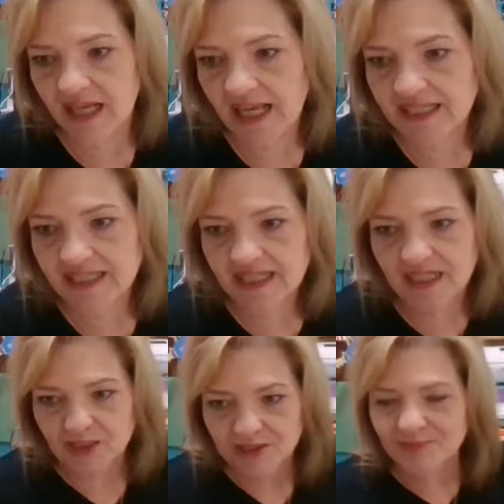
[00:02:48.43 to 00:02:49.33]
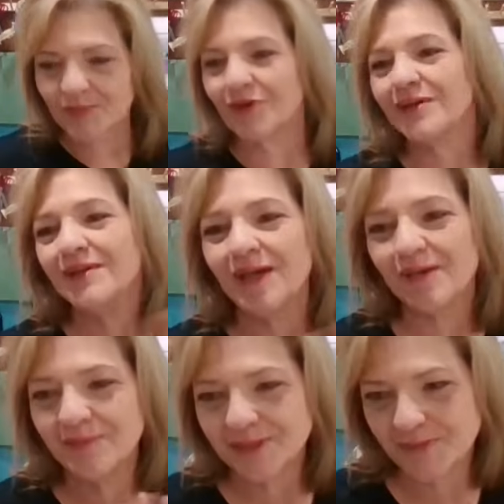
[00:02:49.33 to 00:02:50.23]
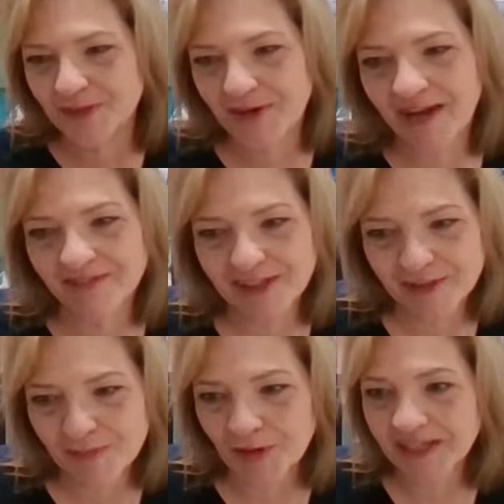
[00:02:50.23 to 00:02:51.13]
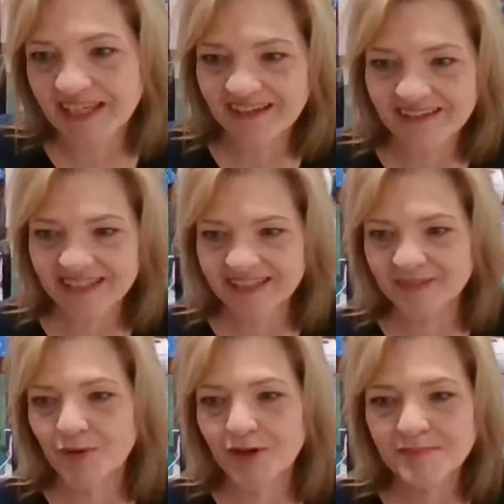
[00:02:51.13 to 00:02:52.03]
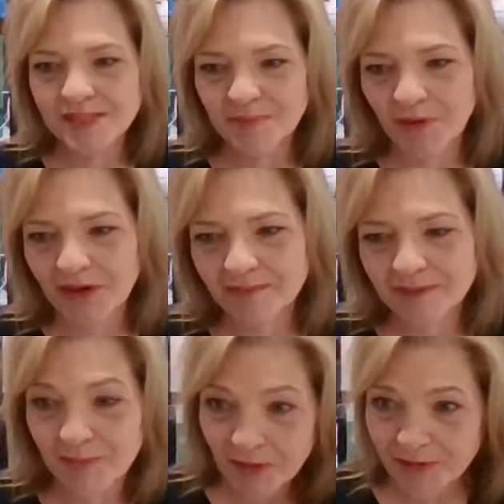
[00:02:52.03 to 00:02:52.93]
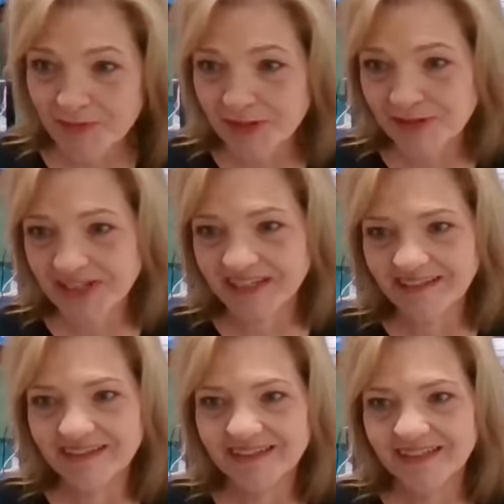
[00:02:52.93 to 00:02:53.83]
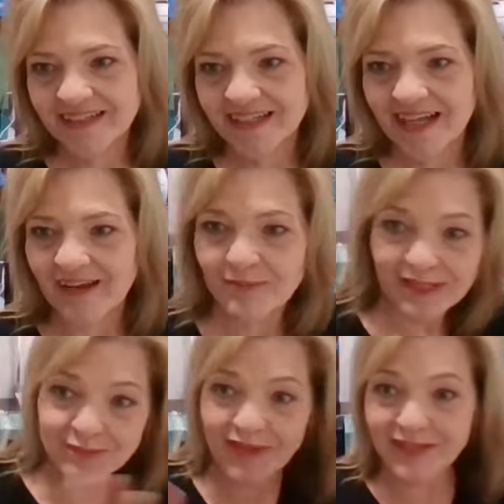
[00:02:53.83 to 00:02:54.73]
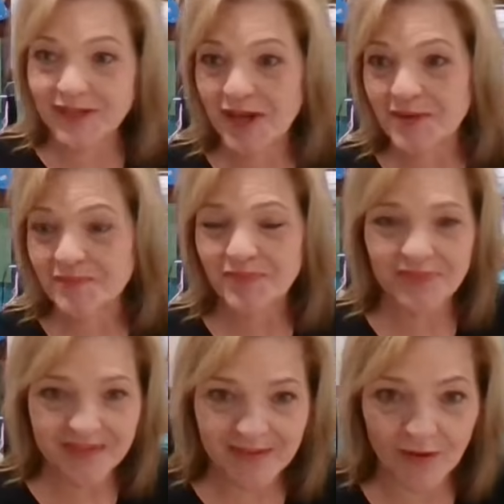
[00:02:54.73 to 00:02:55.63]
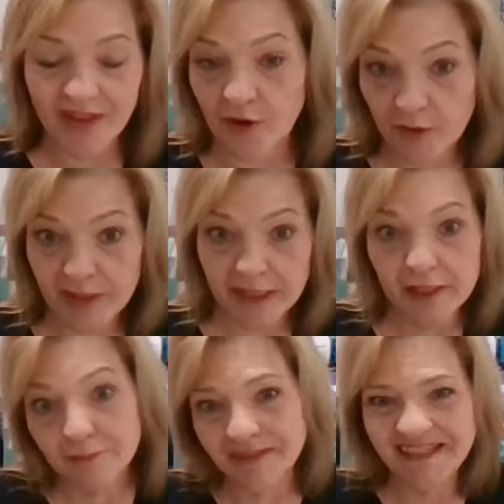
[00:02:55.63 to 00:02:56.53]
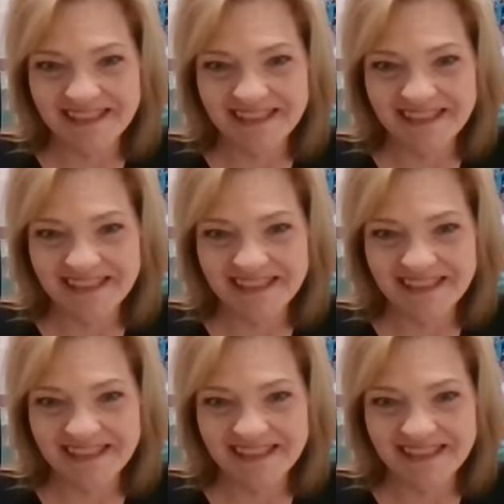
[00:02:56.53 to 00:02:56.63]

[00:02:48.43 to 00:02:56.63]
And good morning, Picture Me Crafting. Good morning, Kelly. Good morning, Miss Barb. Good morning, Rougie. Everybody's waking up, or they're already up.